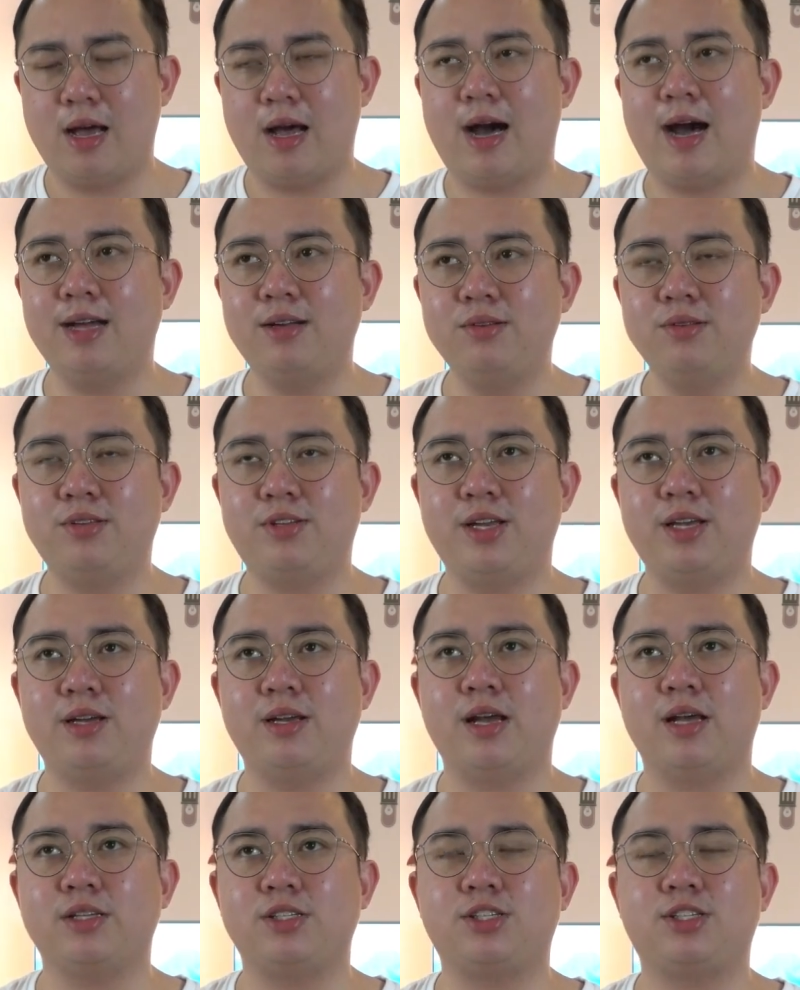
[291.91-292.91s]
I don't
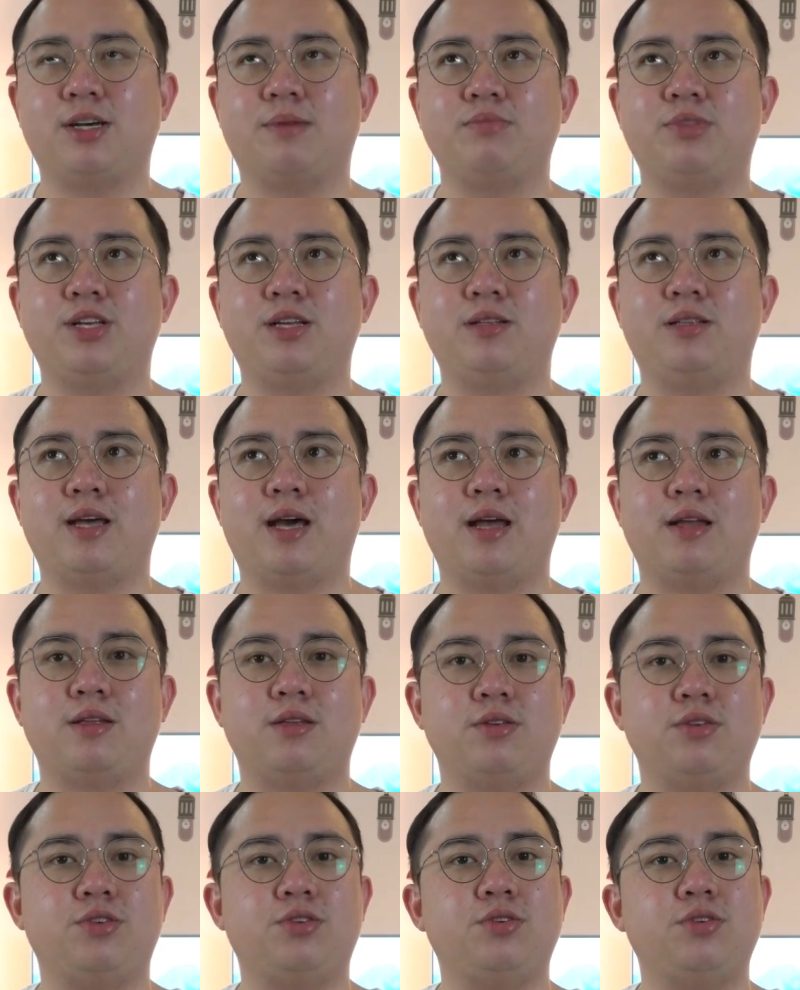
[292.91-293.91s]
think it's something that
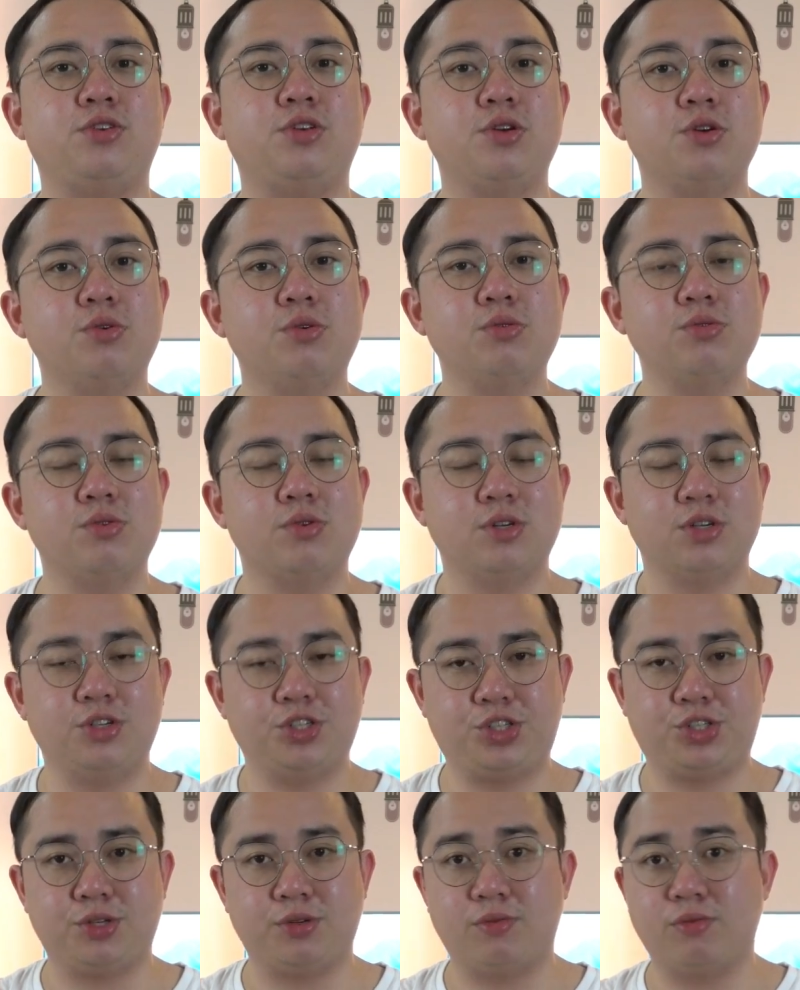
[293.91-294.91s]
you
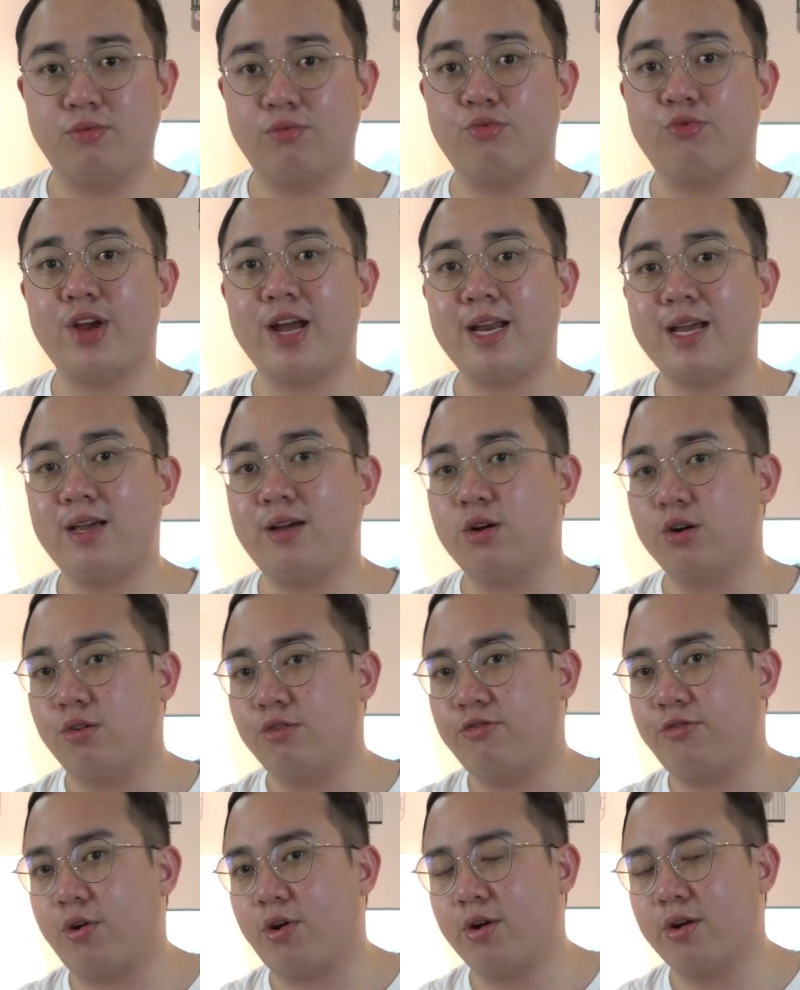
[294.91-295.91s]
should really
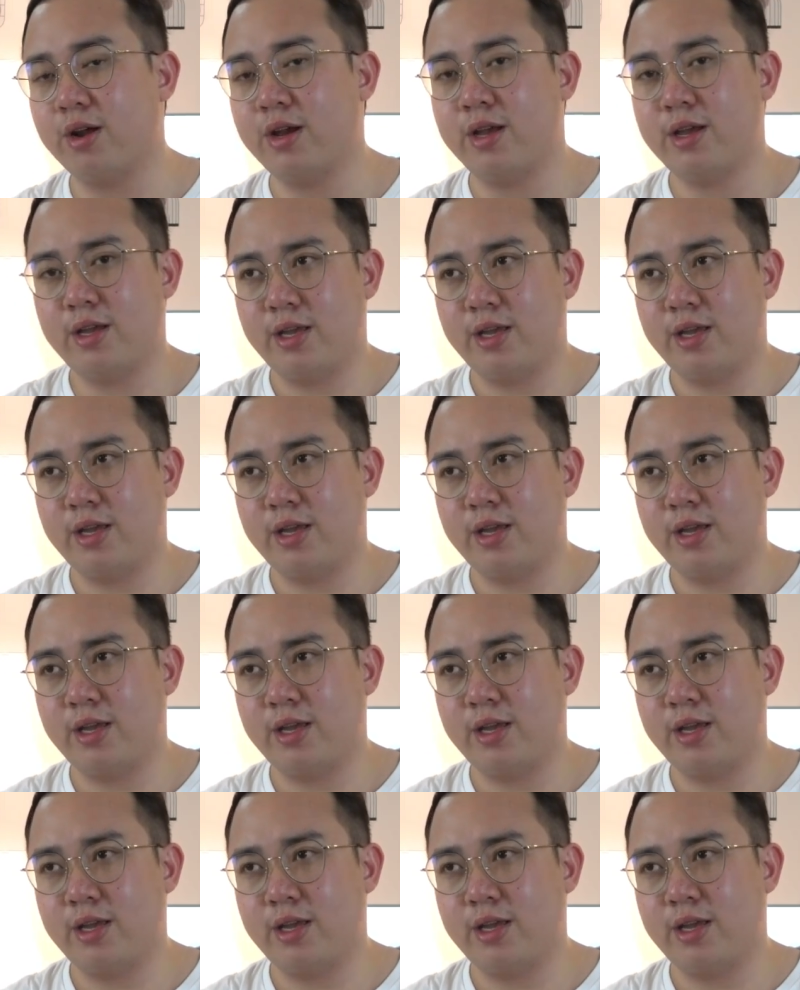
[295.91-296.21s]
go for